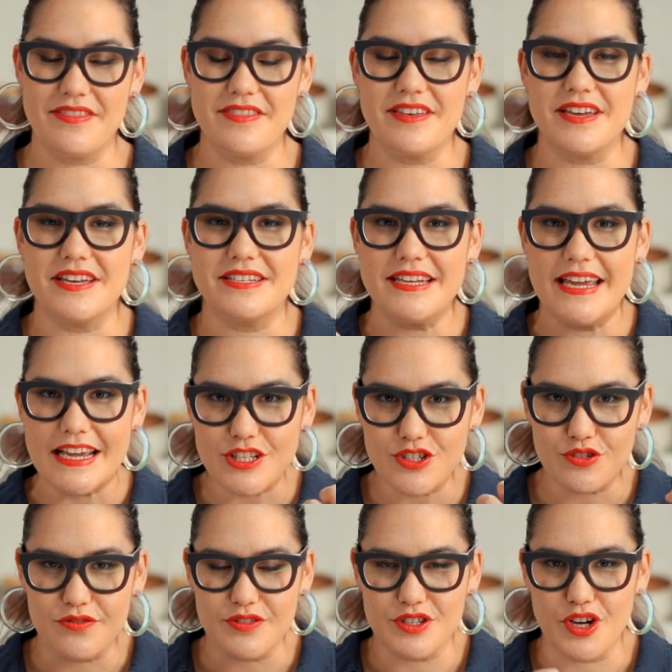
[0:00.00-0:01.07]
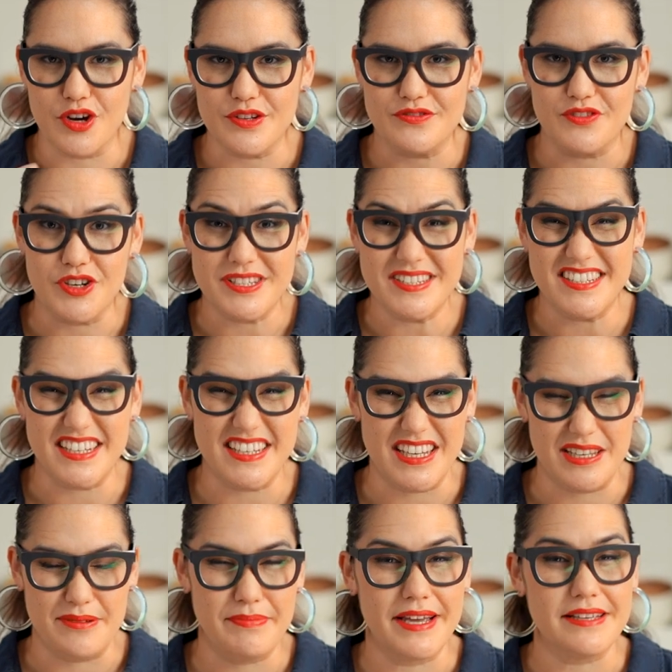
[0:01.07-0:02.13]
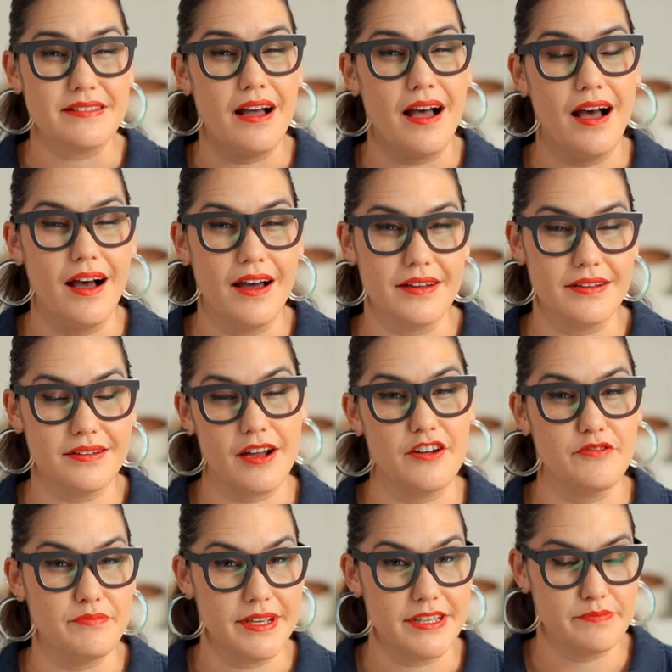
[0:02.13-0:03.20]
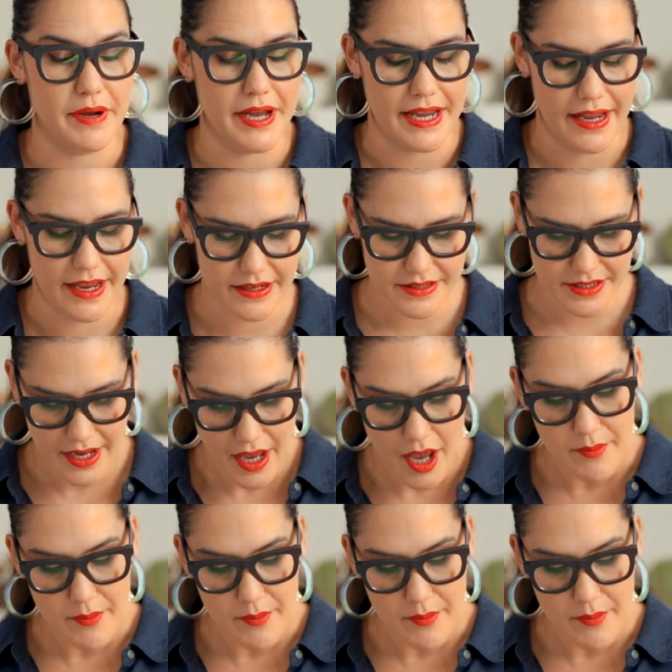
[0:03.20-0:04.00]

the texture of the dough is very sticky, it makes it harder to kind of mix by hand.